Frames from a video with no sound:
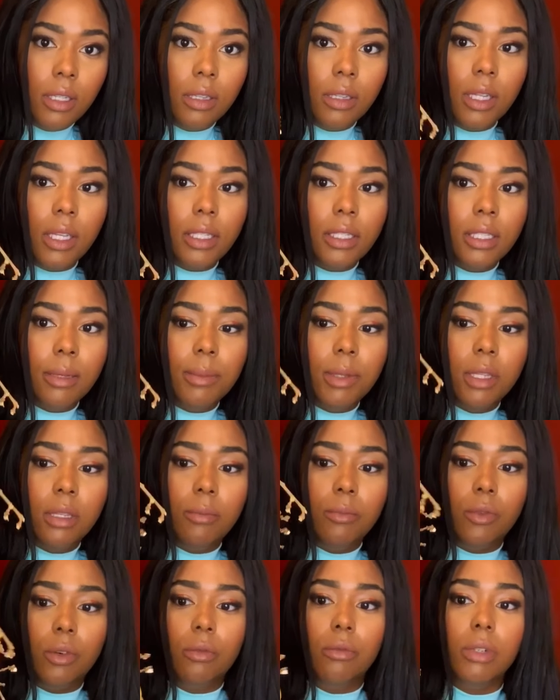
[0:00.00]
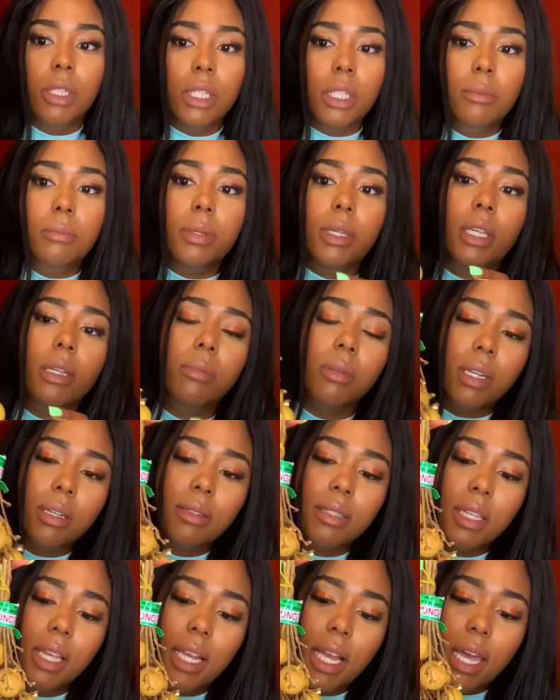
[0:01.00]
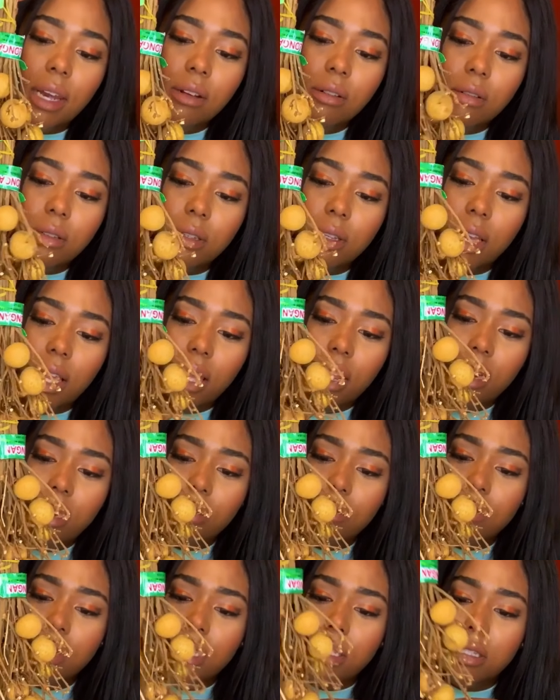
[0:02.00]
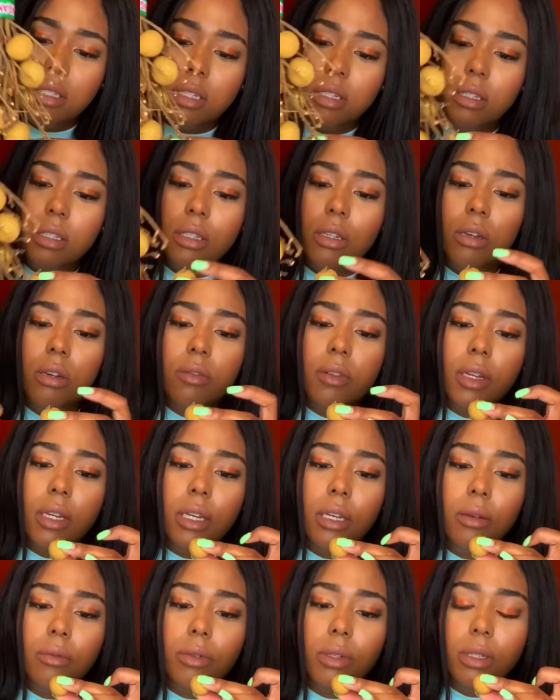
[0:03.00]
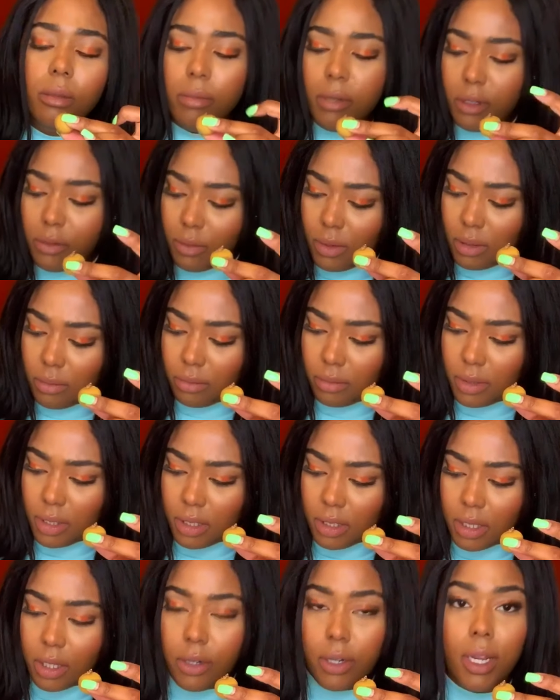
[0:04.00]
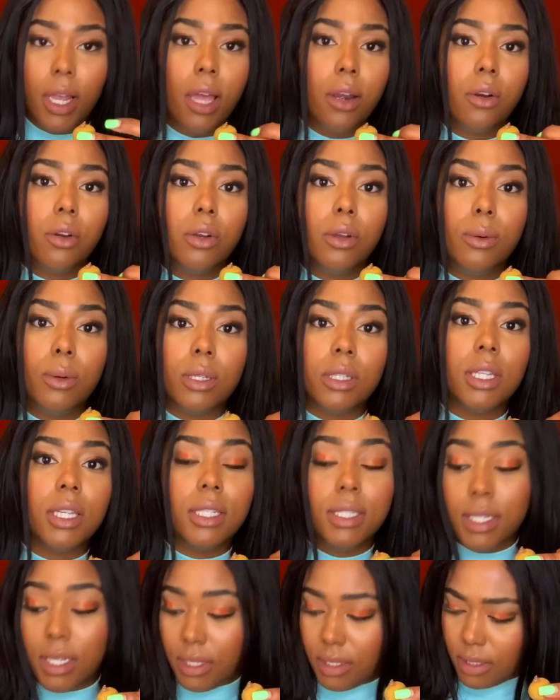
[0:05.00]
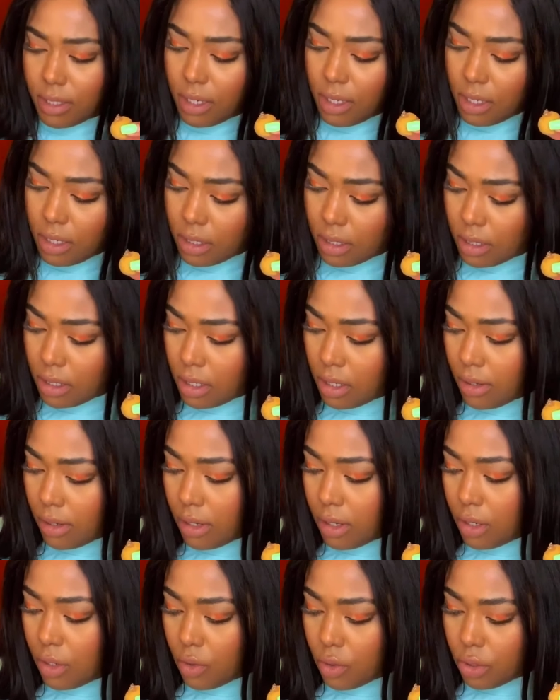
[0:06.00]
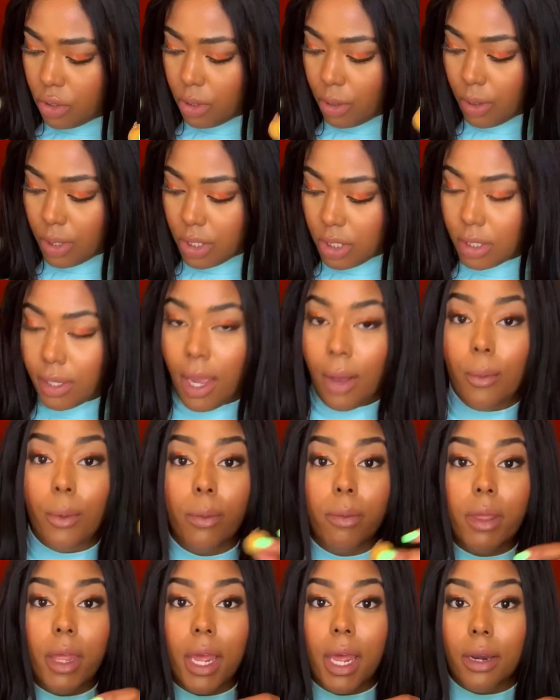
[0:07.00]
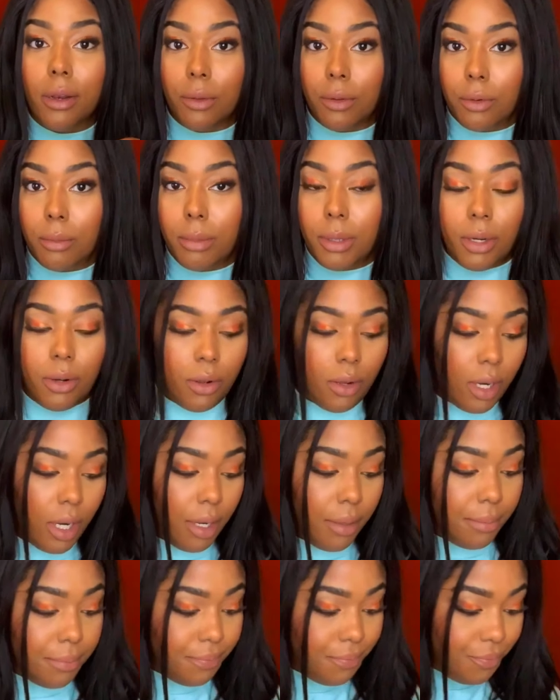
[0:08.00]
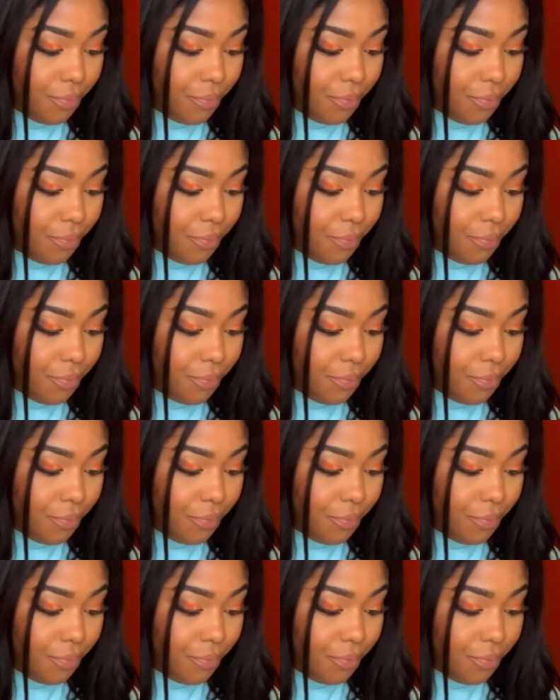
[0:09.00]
Like some of them were really big, and I was like, I don't necessarily know if I need a really big one, considering I don't know what they taste like. So I just got one that had a little bit on it.